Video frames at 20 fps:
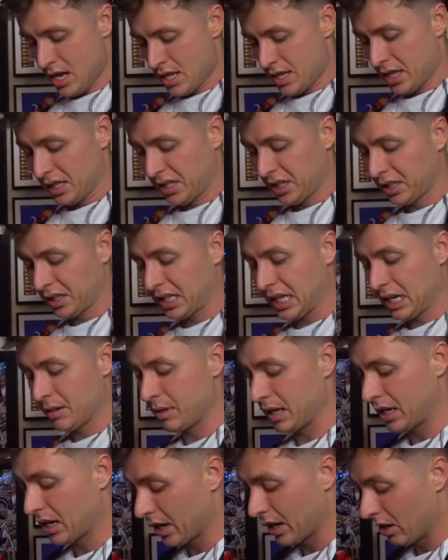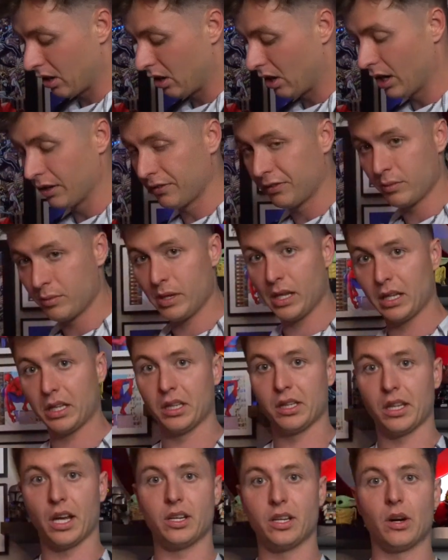This is gonna be kind of hard for me
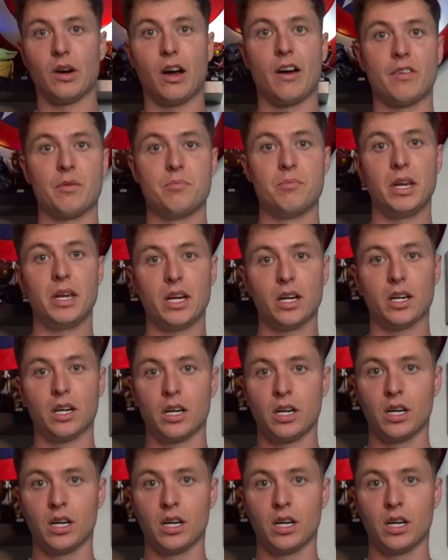since I don't have a mirror.